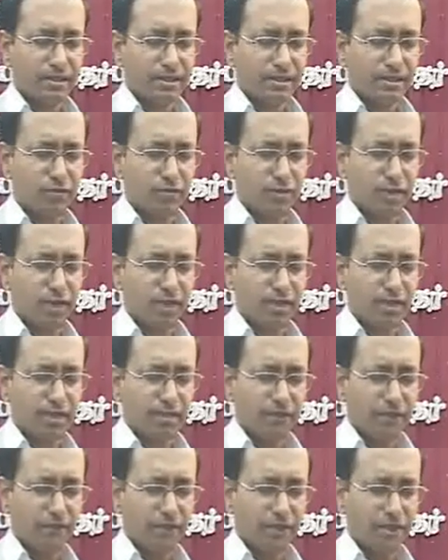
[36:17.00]
Sweet,
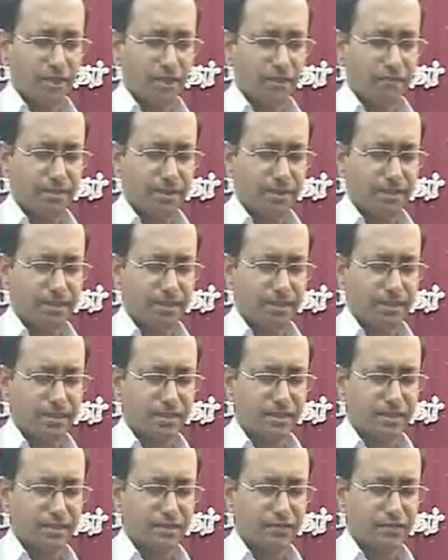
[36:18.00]
comforting
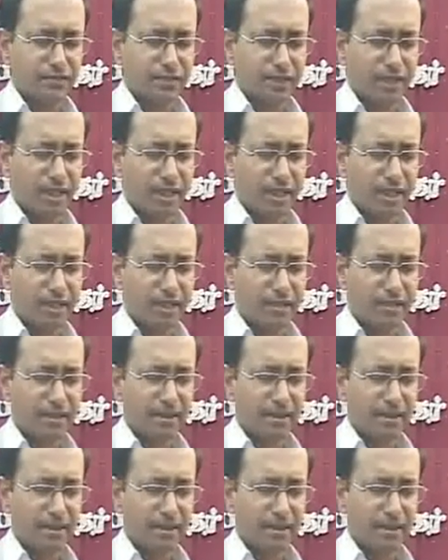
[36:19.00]
presence, Philip.